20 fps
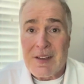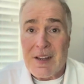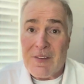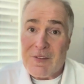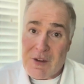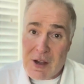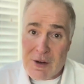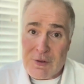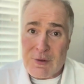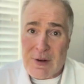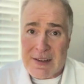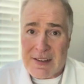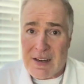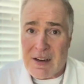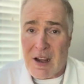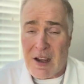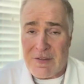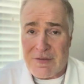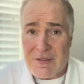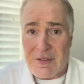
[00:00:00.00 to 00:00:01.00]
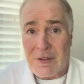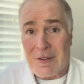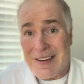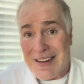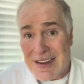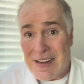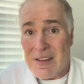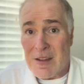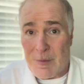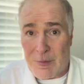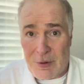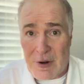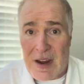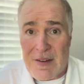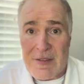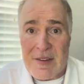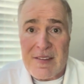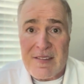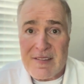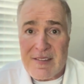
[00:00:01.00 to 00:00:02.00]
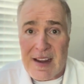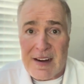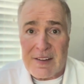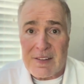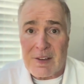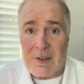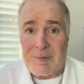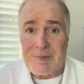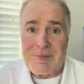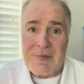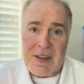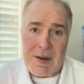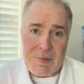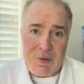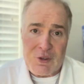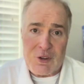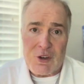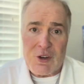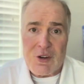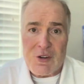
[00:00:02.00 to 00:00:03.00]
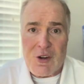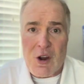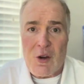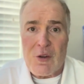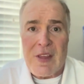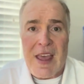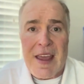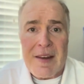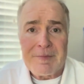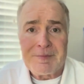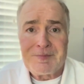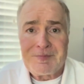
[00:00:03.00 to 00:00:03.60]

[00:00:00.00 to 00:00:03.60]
of contracting officer in the private sector. I'm sure you know that.